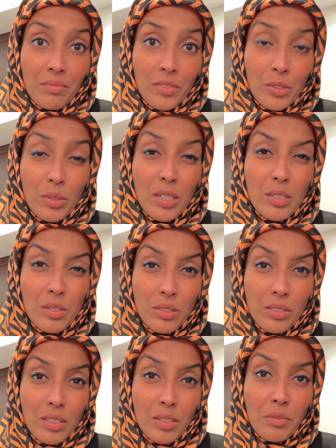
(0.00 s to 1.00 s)
To ask
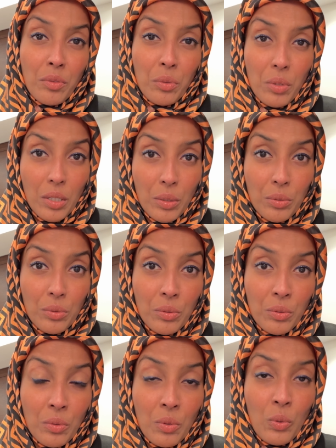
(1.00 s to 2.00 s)
yourself, who are you?
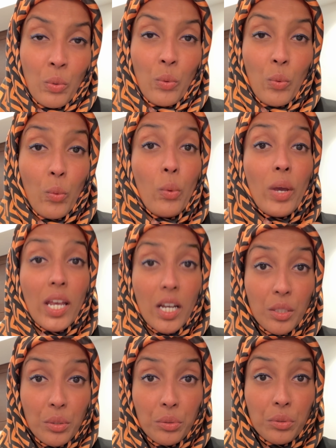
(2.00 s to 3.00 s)
Where are
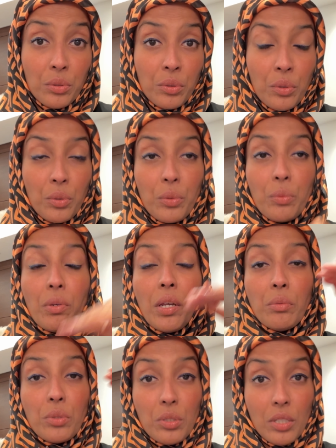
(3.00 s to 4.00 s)
you? Where
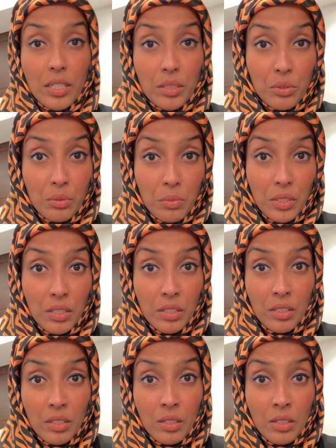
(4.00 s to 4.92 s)
would you like to be?